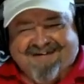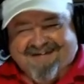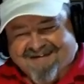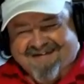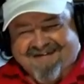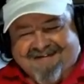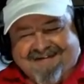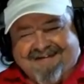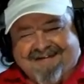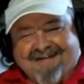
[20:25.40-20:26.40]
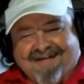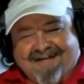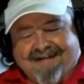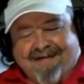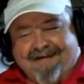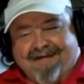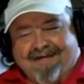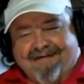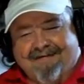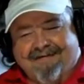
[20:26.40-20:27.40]

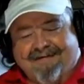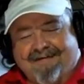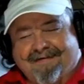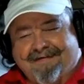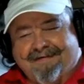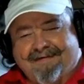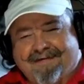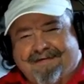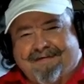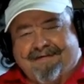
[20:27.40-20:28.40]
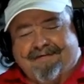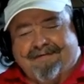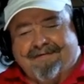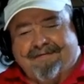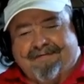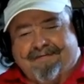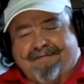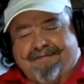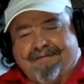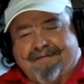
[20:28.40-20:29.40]

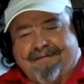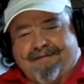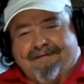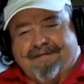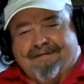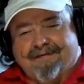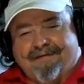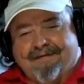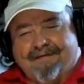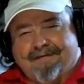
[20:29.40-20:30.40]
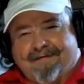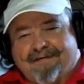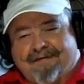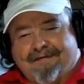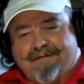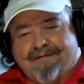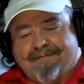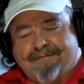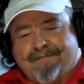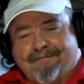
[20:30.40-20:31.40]

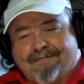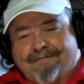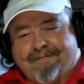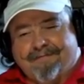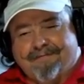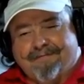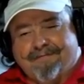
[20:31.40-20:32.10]
This person isn't speaking.